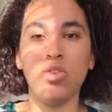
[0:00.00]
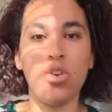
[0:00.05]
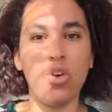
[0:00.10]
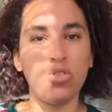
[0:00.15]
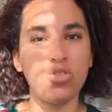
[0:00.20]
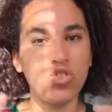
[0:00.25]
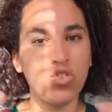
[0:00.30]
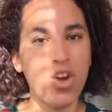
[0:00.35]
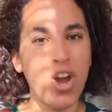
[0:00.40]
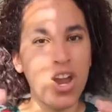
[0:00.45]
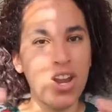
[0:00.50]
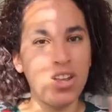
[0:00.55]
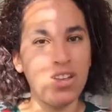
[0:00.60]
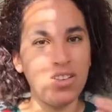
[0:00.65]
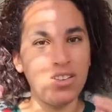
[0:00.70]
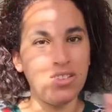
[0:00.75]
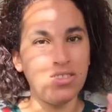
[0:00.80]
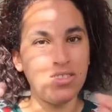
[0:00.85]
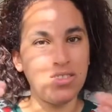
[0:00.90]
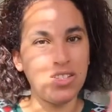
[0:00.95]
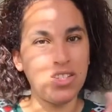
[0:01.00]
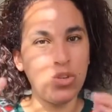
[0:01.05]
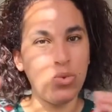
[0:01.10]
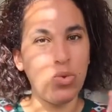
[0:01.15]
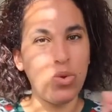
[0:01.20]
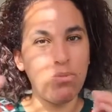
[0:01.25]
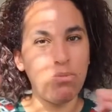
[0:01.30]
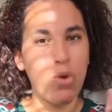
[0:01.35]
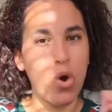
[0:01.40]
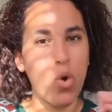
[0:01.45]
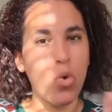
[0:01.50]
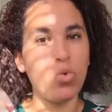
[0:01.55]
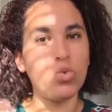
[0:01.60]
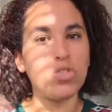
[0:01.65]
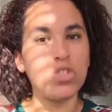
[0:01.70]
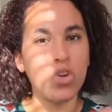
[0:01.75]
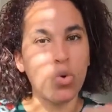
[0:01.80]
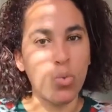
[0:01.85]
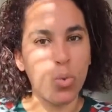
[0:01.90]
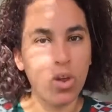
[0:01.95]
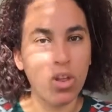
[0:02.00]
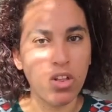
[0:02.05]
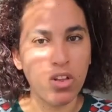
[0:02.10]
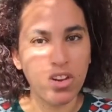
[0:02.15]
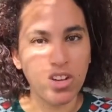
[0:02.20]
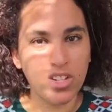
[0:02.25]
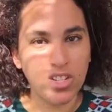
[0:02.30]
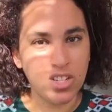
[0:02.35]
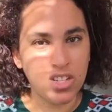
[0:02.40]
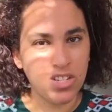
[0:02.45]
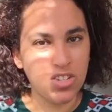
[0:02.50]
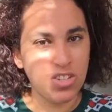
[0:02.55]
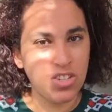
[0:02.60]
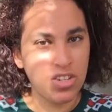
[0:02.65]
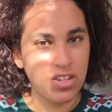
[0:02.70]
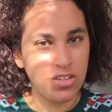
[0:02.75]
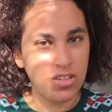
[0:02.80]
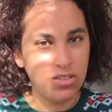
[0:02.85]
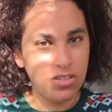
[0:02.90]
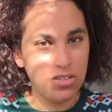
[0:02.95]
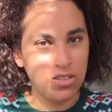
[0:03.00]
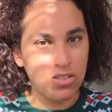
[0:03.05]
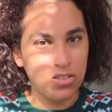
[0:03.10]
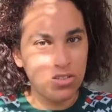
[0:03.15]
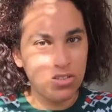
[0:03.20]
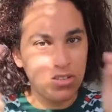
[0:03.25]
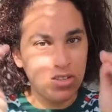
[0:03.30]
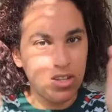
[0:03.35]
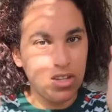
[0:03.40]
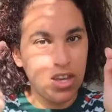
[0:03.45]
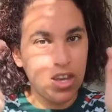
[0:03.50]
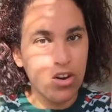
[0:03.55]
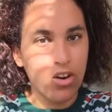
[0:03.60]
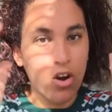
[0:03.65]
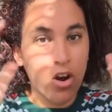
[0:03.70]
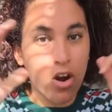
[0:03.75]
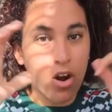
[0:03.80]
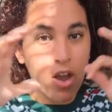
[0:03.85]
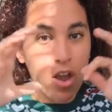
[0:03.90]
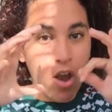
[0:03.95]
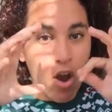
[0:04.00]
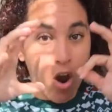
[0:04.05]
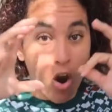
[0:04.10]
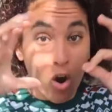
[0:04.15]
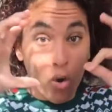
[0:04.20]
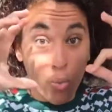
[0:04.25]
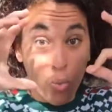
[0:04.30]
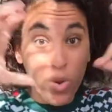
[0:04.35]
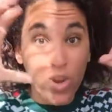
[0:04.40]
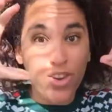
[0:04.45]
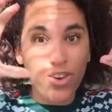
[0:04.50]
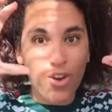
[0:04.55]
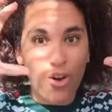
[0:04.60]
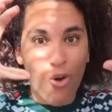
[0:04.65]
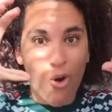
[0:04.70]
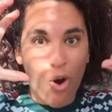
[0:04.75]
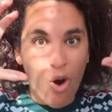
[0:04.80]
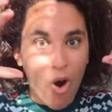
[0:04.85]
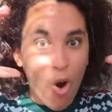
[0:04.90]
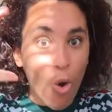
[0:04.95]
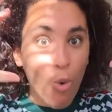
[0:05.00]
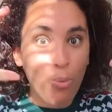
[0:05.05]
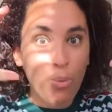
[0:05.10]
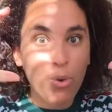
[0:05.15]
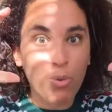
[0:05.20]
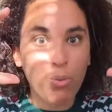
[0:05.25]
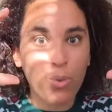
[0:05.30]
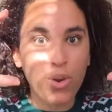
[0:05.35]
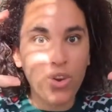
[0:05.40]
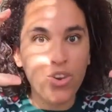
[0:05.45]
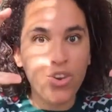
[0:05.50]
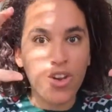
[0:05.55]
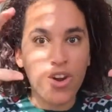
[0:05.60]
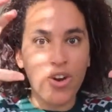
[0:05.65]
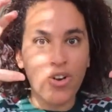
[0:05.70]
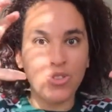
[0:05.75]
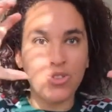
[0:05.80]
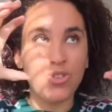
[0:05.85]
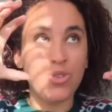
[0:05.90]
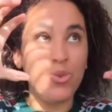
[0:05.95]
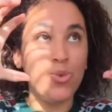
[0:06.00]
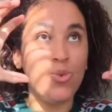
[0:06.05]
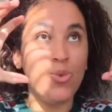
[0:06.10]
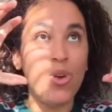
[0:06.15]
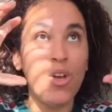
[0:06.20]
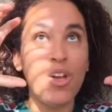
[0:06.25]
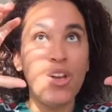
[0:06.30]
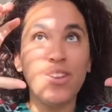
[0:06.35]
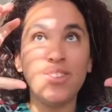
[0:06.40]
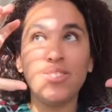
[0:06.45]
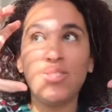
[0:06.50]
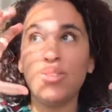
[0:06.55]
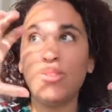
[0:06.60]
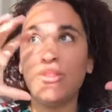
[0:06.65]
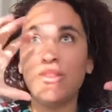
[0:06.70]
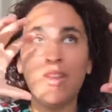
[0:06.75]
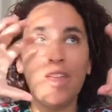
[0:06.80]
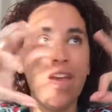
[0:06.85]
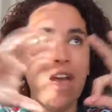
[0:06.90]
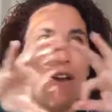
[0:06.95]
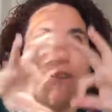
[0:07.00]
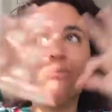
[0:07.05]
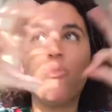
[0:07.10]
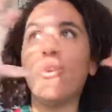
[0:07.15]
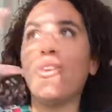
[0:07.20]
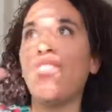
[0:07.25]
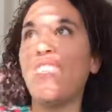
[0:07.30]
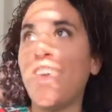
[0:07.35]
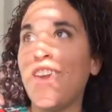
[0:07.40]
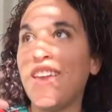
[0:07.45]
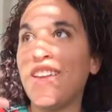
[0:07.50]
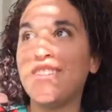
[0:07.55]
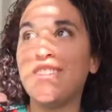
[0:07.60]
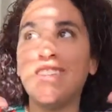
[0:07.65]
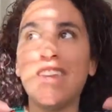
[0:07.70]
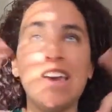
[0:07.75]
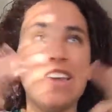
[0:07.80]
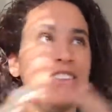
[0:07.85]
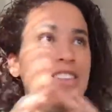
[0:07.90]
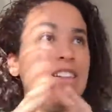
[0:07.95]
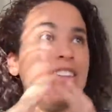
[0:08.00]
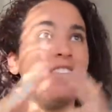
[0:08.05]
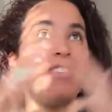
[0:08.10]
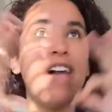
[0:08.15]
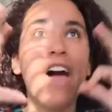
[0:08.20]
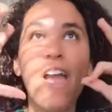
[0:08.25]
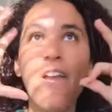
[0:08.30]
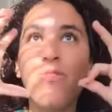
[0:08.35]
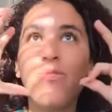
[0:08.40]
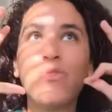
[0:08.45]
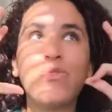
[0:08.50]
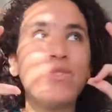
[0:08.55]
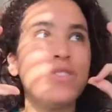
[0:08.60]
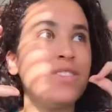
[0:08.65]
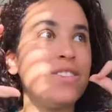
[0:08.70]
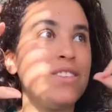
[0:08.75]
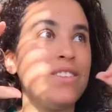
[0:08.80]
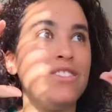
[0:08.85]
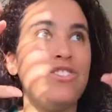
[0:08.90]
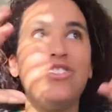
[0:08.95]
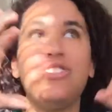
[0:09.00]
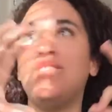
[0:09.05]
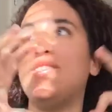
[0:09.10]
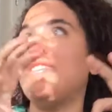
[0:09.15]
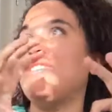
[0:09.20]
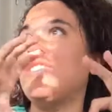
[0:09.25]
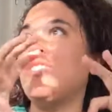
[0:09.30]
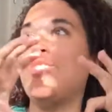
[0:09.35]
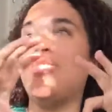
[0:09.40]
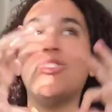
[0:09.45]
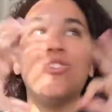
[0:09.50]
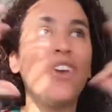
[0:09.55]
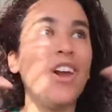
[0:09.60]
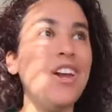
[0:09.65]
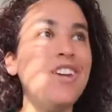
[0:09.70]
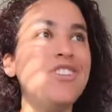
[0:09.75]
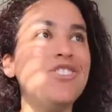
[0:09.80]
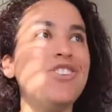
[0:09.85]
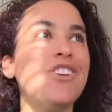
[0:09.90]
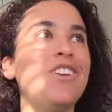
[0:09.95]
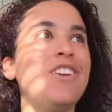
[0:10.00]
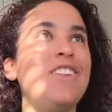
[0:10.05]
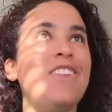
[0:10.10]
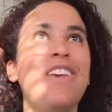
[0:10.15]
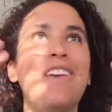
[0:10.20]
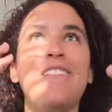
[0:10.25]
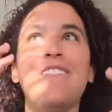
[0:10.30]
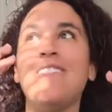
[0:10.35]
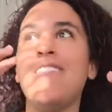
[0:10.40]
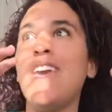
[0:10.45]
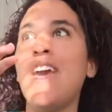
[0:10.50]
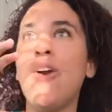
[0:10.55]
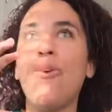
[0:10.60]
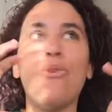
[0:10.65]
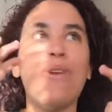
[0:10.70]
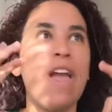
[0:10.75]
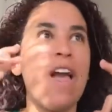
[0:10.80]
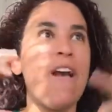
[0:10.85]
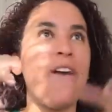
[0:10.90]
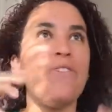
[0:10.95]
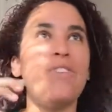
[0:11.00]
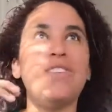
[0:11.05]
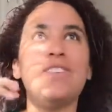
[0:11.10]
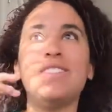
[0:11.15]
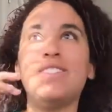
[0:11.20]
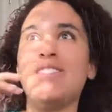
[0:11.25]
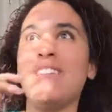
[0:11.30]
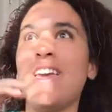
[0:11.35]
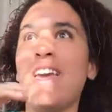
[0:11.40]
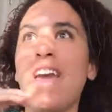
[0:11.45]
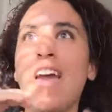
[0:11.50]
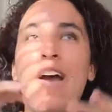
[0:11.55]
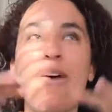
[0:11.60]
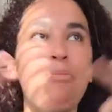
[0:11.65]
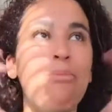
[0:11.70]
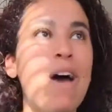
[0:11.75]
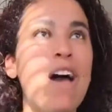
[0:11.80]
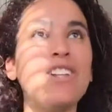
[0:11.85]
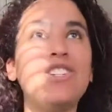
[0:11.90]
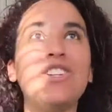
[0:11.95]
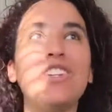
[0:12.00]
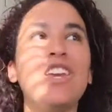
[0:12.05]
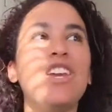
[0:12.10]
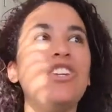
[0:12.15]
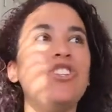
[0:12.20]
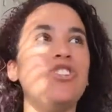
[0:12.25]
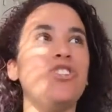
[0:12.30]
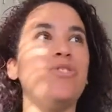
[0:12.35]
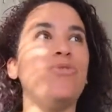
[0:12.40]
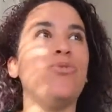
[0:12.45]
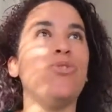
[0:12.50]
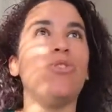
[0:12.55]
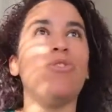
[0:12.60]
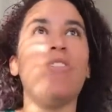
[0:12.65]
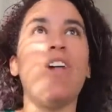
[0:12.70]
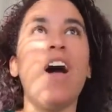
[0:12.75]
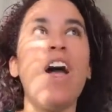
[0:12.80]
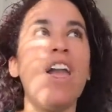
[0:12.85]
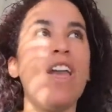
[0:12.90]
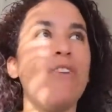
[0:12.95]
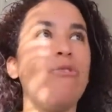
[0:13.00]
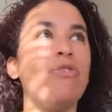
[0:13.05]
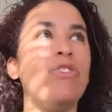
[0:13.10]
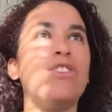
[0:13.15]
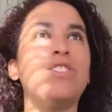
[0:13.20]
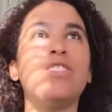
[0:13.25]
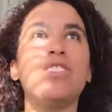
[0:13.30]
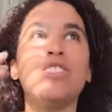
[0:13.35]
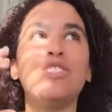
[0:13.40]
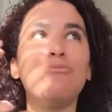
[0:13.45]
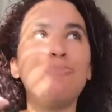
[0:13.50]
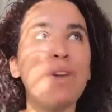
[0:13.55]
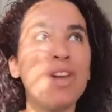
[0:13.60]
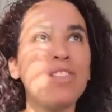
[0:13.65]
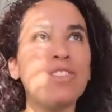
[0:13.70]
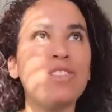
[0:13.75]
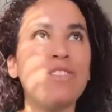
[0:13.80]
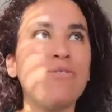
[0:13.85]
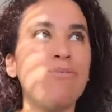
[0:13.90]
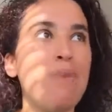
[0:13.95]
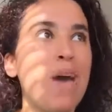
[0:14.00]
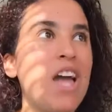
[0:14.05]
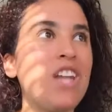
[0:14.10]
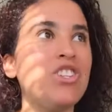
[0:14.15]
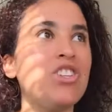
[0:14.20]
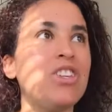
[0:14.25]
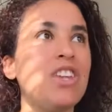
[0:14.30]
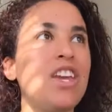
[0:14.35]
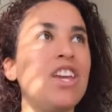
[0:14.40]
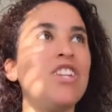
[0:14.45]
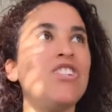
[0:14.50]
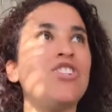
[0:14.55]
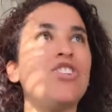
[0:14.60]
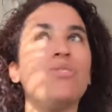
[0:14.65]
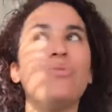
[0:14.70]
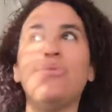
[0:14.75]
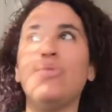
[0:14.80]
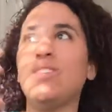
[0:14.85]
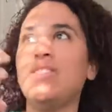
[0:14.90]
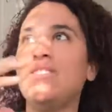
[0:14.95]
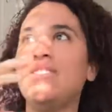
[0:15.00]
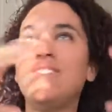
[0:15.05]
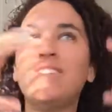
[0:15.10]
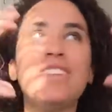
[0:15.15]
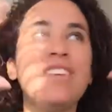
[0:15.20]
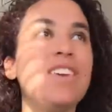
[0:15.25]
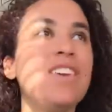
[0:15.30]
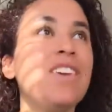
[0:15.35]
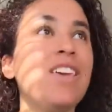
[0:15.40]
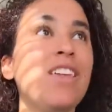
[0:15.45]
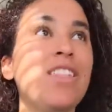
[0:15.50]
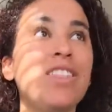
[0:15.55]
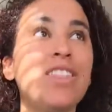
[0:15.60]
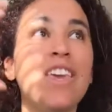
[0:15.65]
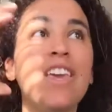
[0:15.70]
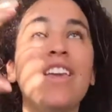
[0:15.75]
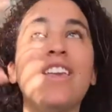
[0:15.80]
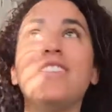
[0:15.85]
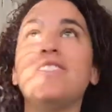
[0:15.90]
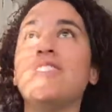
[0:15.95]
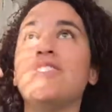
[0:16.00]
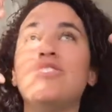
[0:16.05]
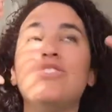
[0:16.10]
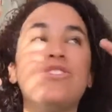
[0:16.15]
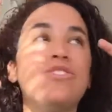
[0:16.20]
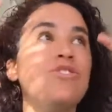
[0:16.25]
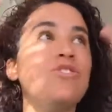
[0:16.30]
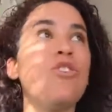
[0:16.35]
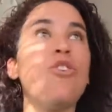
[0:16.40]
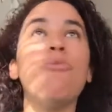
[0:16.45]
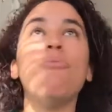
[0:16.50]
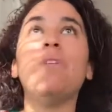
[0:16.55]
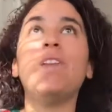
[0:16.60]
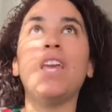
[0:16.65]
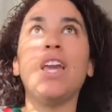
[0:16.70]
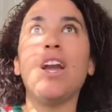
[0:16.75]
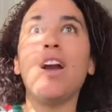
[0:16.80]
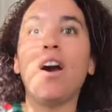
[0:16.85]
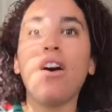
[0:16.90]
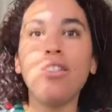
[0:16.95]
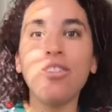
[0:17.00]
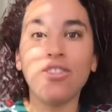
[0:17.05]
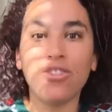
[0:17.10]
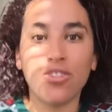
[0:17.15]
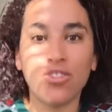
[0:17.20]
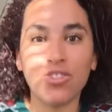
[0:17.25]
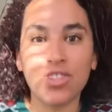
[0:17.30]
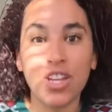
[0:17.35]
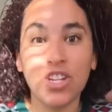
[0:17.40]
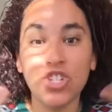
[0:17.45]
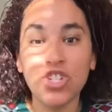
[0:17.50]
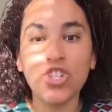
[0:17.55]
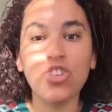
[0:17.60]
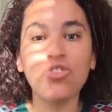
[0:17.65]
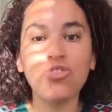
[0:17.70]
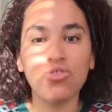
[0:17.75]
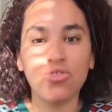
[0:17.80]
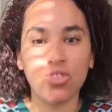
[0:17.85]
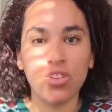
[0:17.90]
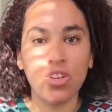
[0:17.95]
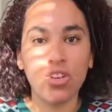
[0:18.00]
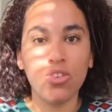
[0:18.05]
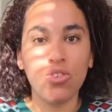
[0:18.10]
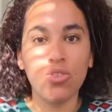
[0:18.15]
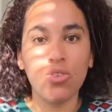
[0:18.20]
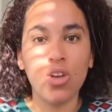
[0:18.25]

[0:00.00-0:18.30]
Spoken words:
try to impose their will on us to get our open window to everything and the life's just creation, and we have this imagination for life, this expansive imagination. We see things in so many colors like children do.